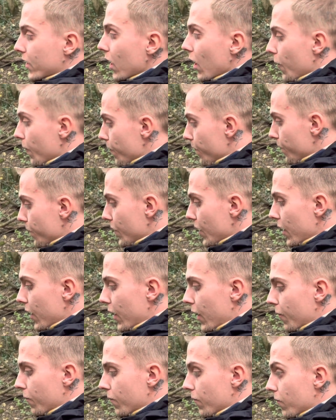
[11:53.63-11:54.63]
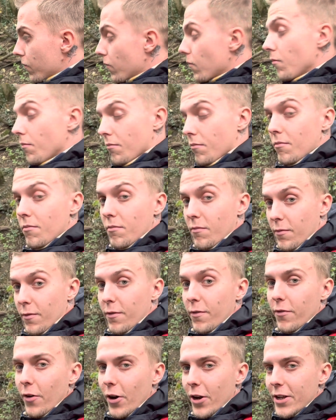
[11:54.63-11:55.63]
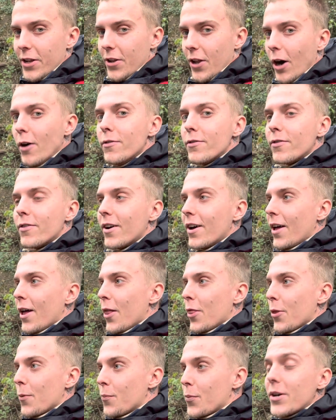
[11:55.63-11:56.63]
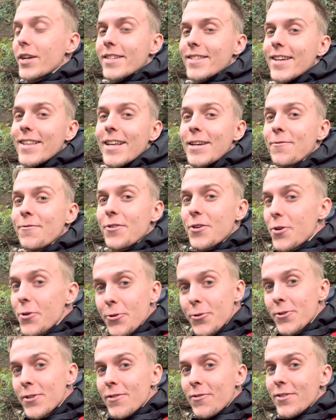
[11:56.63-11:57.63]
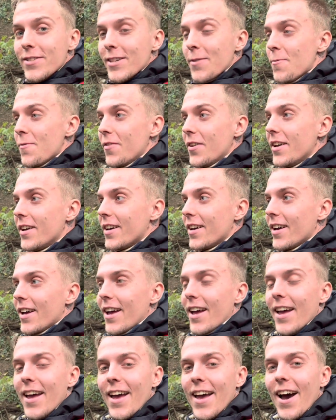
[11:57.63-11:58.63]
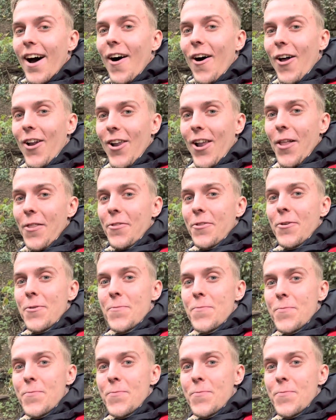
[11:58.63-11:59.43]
up. Funnily enough, the bricks that they've used for some of it are London